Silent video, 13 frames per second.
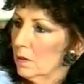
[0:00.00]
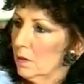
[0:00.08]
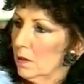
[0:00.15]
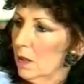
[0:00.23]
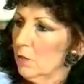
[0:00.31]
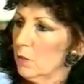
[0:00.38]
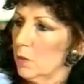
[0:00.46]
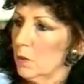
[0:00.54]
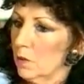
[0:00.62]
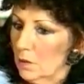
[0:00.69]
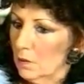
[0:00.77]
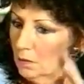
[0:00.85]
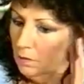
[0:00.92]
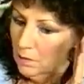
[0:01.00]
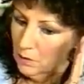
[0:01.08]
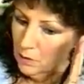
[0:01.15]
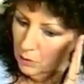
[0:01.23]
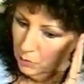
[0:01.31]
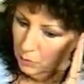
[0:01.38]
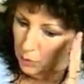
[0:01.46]
You have to be
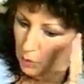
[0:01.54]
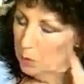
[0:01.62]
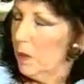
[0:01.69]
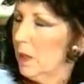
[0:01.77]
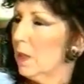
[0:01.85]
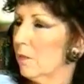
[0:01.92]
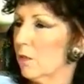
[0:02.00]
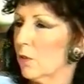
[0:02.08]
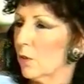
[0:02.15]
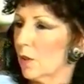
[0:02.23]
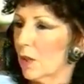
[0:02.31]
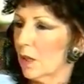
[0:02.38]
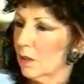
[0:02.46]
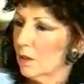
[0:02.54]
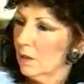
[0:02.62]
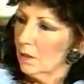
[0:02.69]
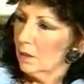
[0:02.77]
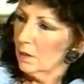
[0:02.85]
sort of prepared for it, I think.